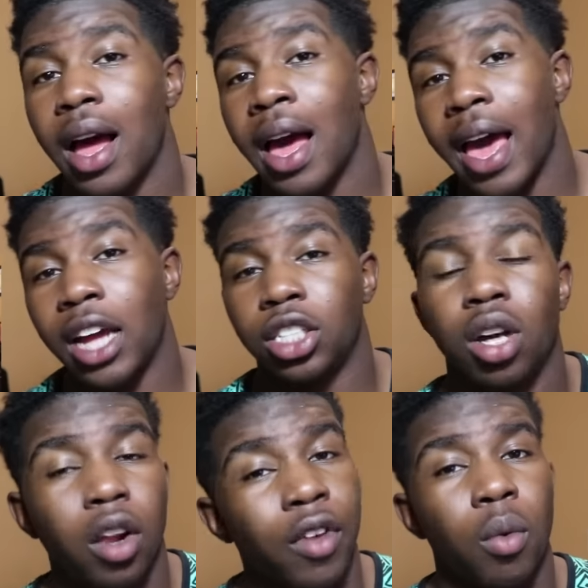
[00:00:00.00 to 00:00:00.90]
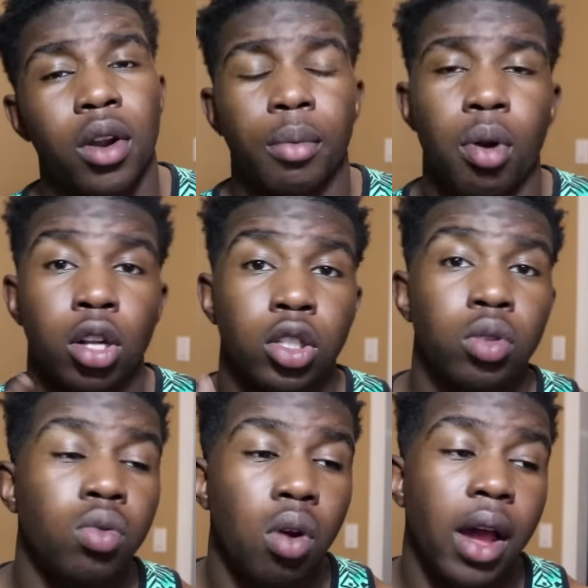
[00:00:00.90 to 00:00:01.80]
I asked y'all if y'all wanted a part
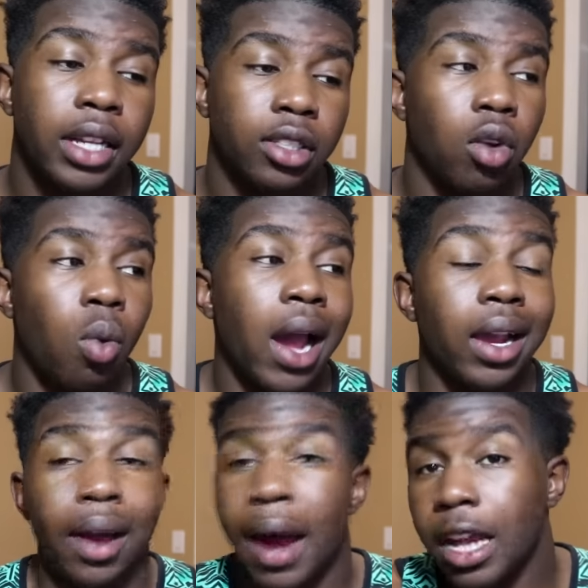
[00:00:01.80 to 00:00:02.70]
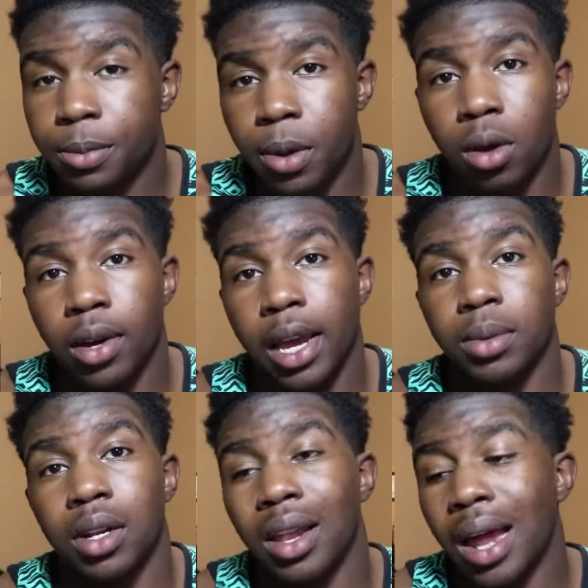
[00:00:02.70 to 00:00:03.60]
two as to why guys be on
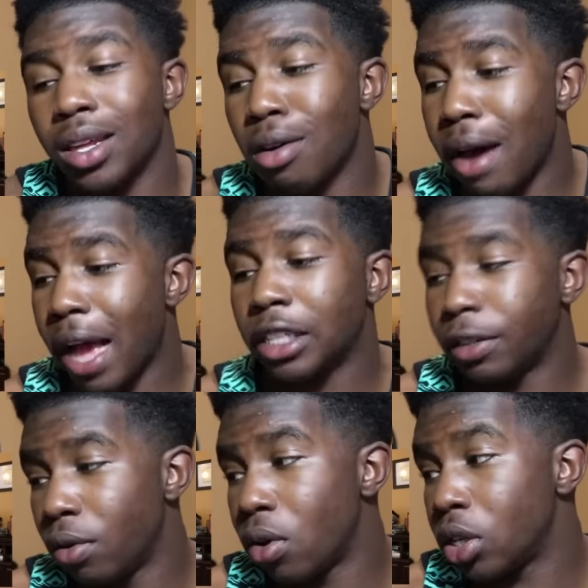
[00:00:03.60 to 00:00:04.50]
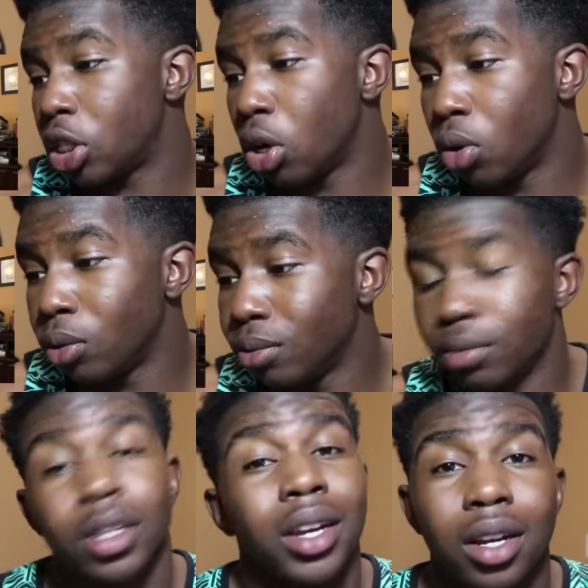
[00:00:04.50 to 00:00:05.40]
games, and a lot of y'all asked for it, so
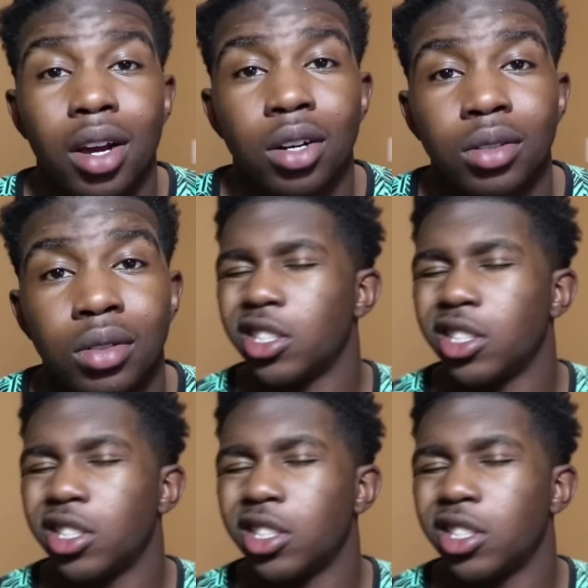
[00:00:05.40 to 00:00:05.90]
here you go.